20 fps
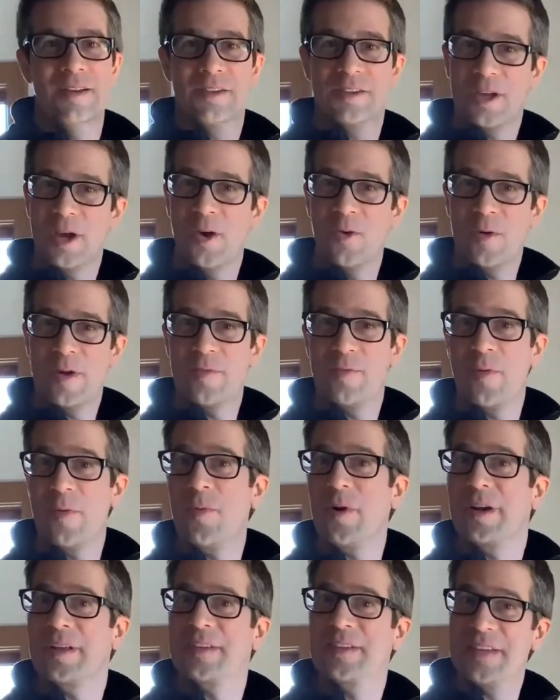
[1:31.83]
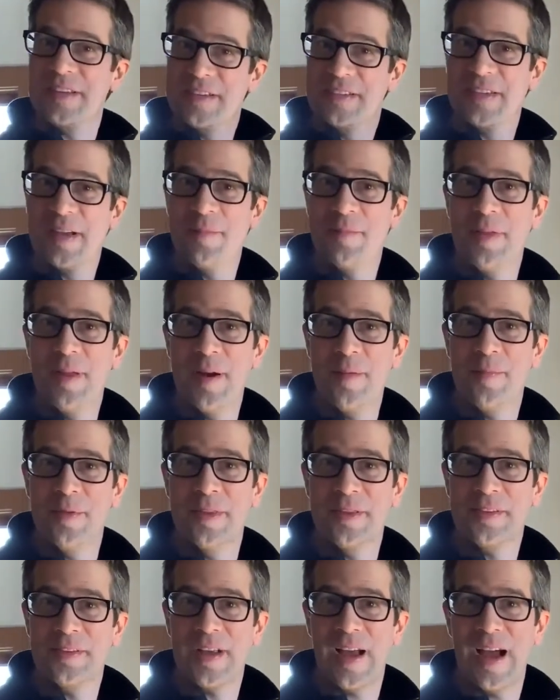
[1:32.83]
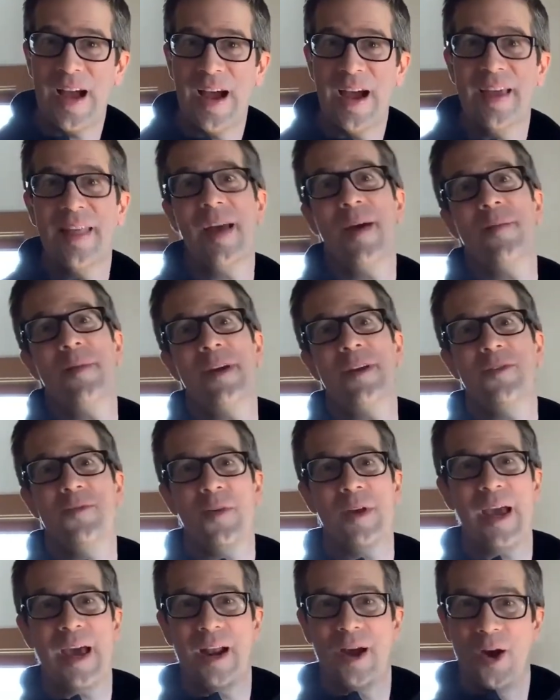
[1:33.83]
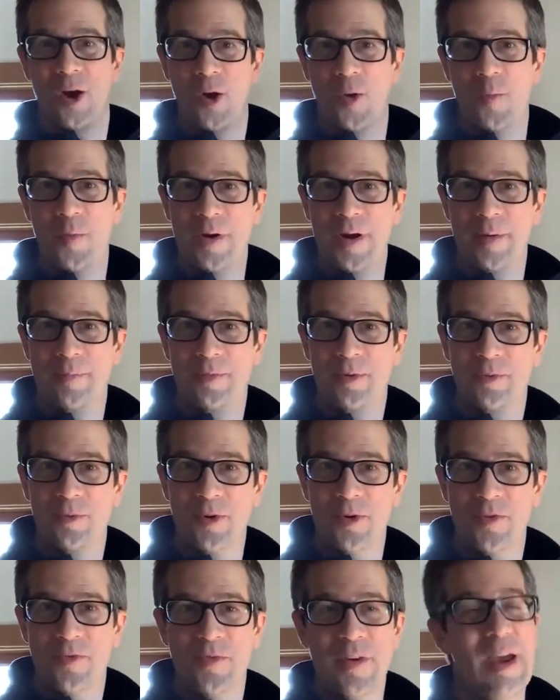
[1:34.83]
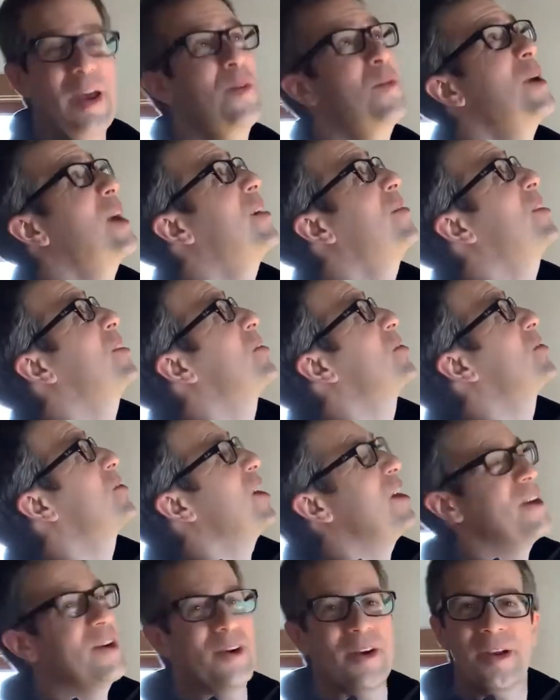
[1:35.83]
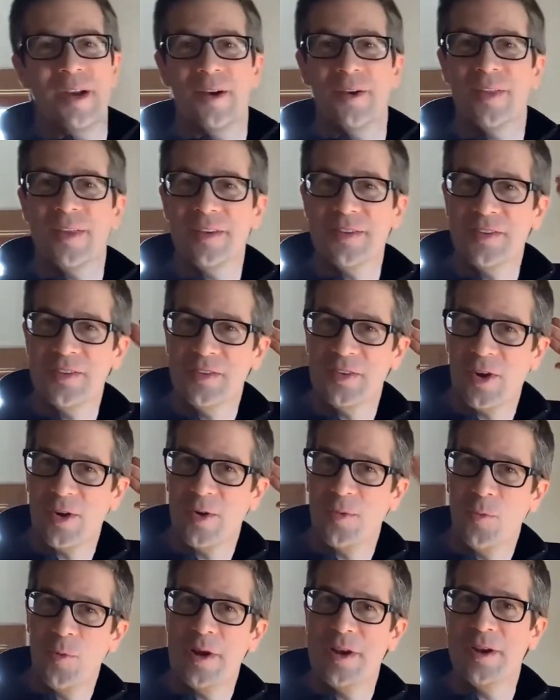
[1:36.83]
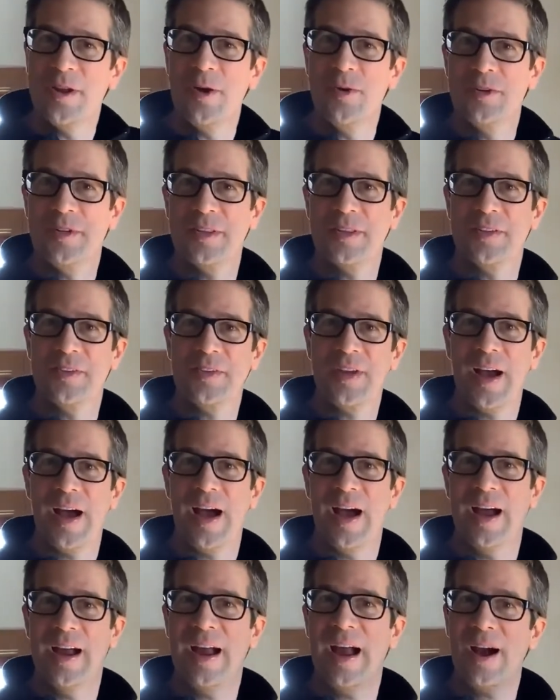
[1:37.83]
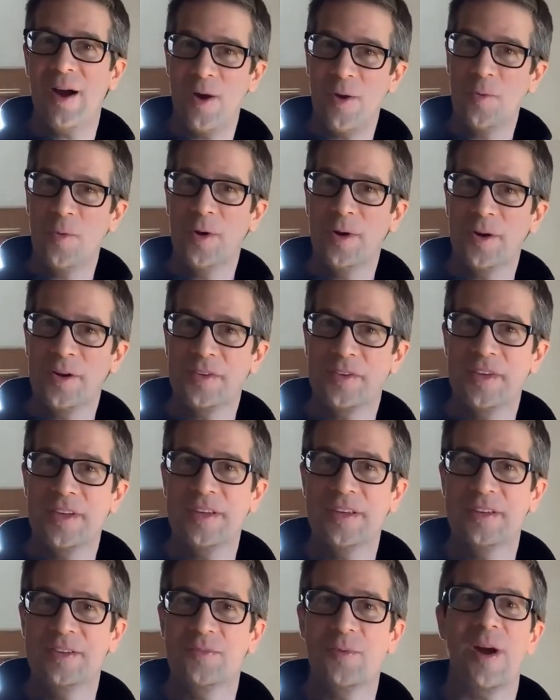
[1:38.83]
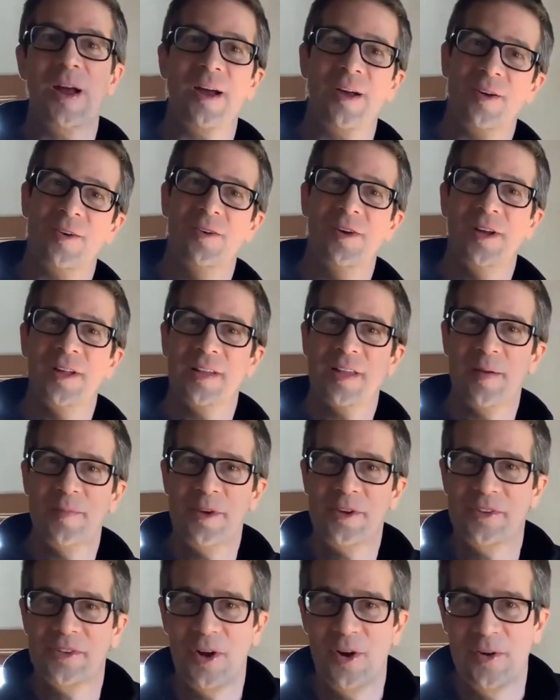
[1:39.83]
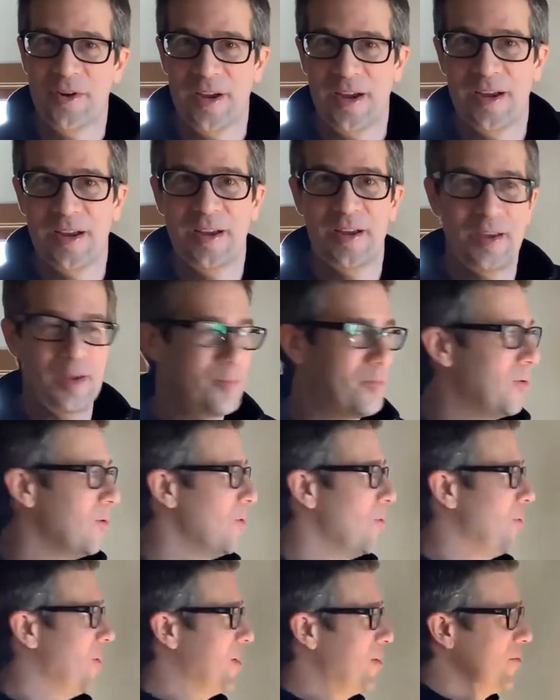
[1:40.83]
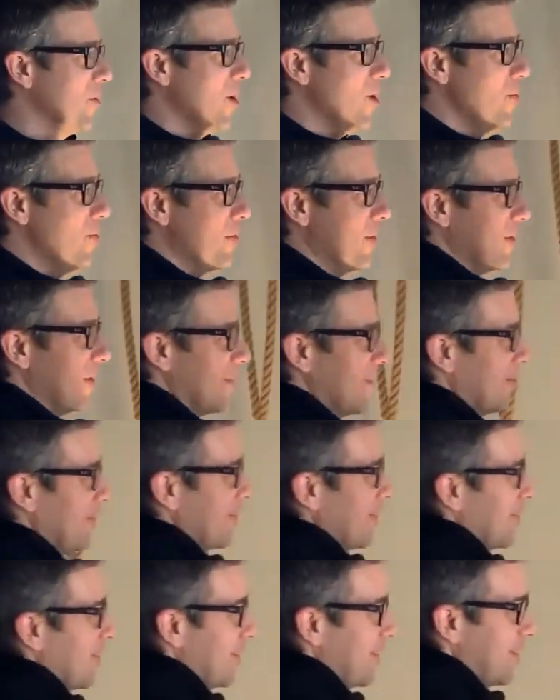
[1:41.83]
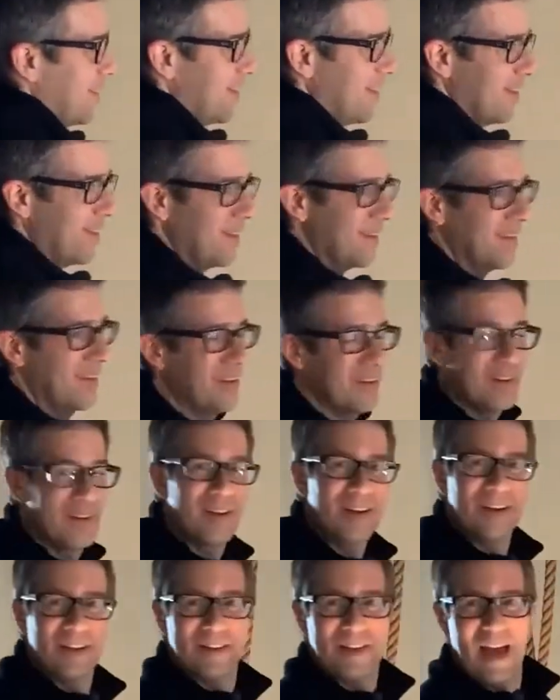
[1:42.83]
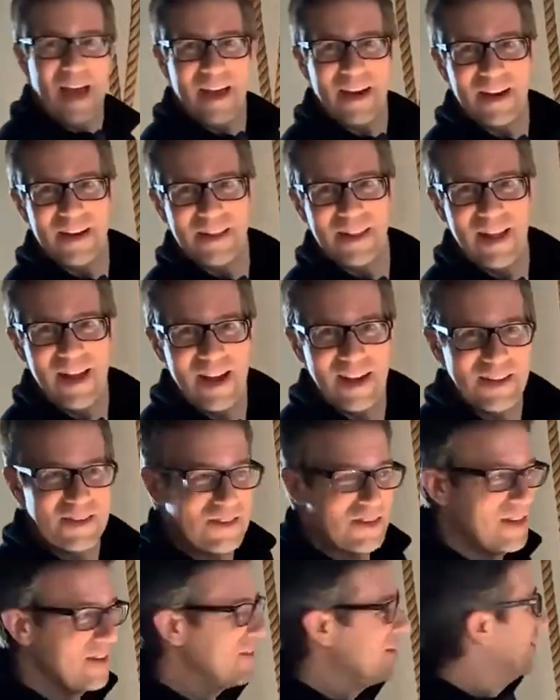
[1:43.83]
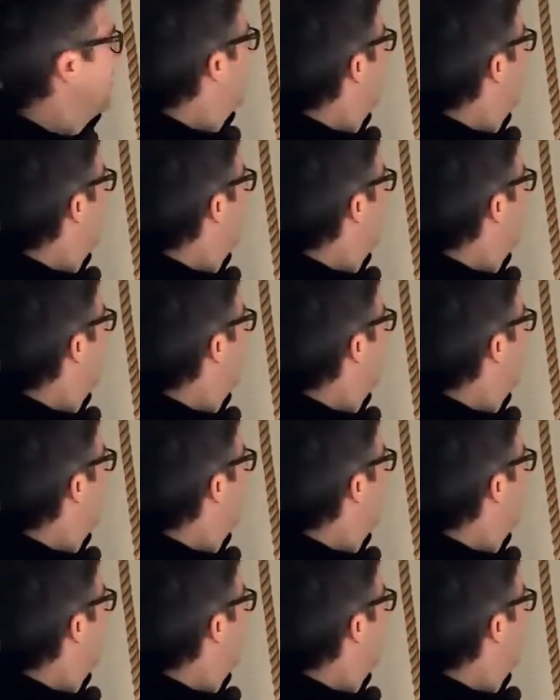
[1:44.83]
So if we want to see something up in the sky, that means we got to open up the roof. And we have the shutter here. This is our window to the sky. How it works is, well, let me show you. You pull one rope, that unlocks it.